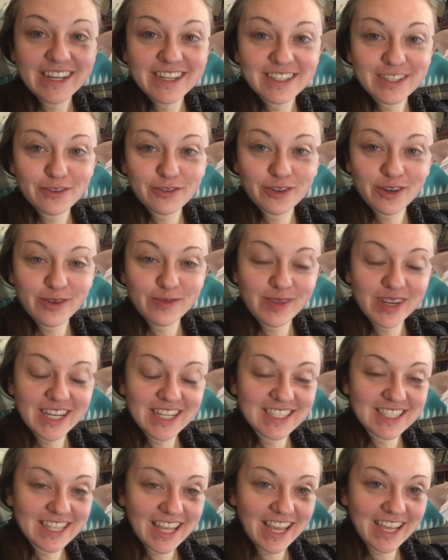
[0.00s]
different
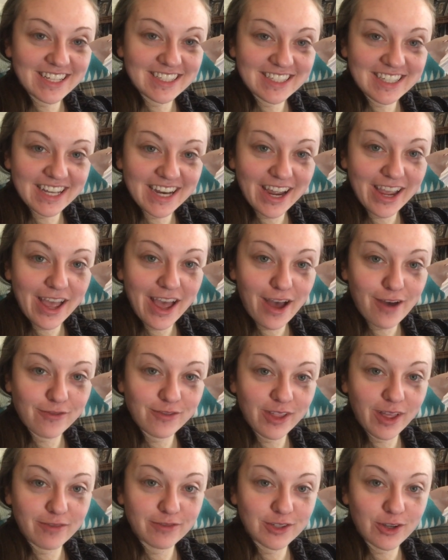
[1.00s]
mini skeins that I
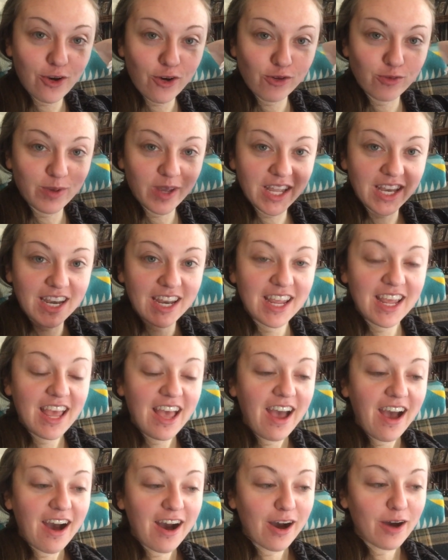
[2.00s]
have left to open.
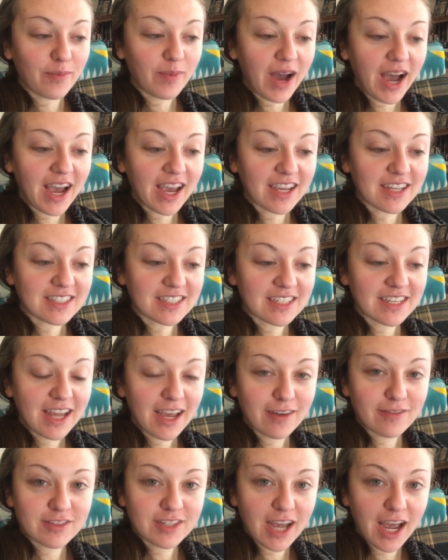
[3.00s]
I didn't
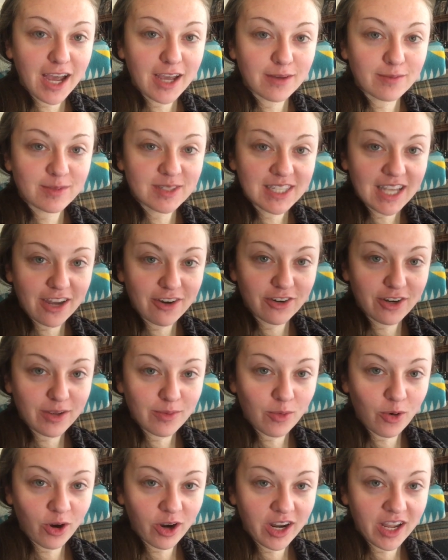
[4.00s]
have time Saturday
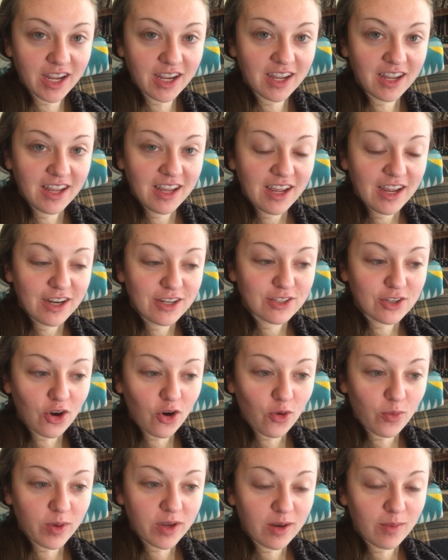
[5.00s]
morning to
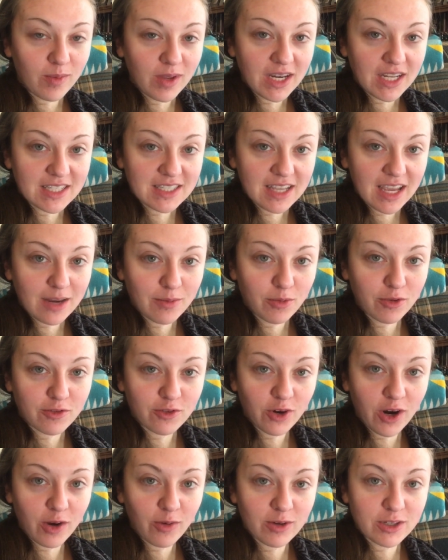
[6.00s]
open a mini skein
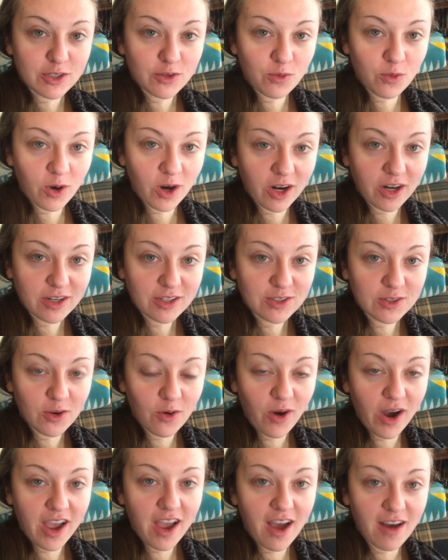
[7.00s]
before I went to work,
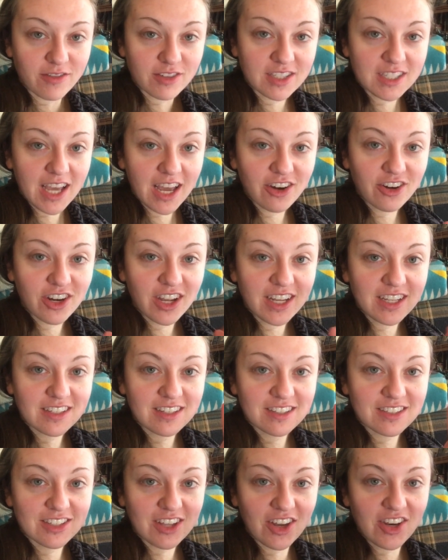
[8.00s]
so I have Saturdays,
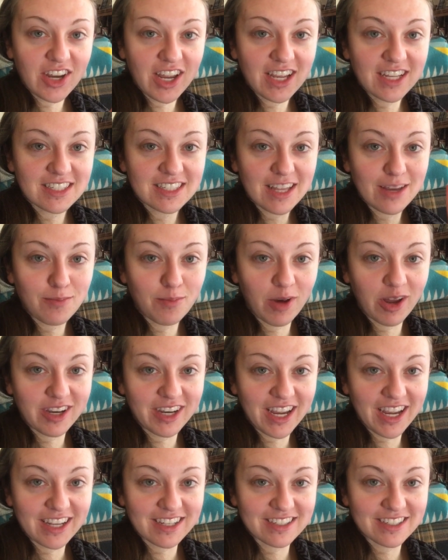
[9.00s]
Sundays, and
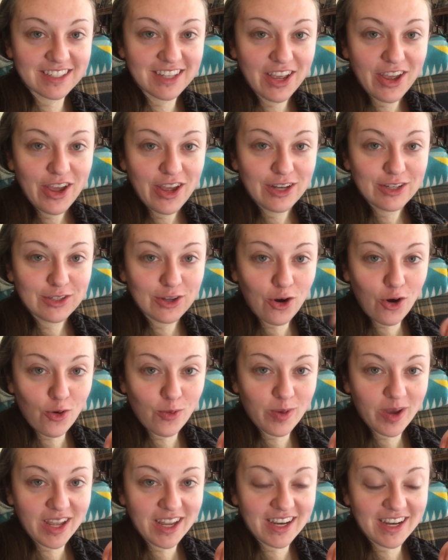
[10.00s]
Mondays to
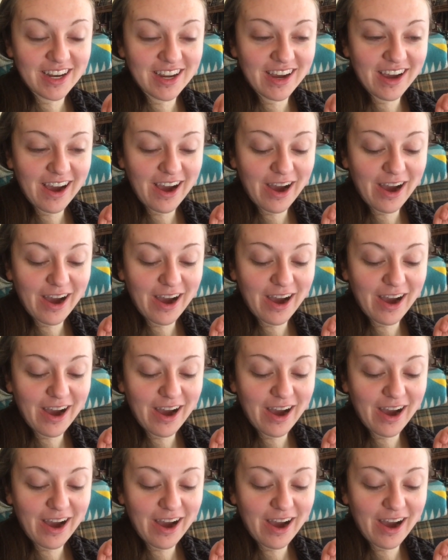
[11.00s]
open.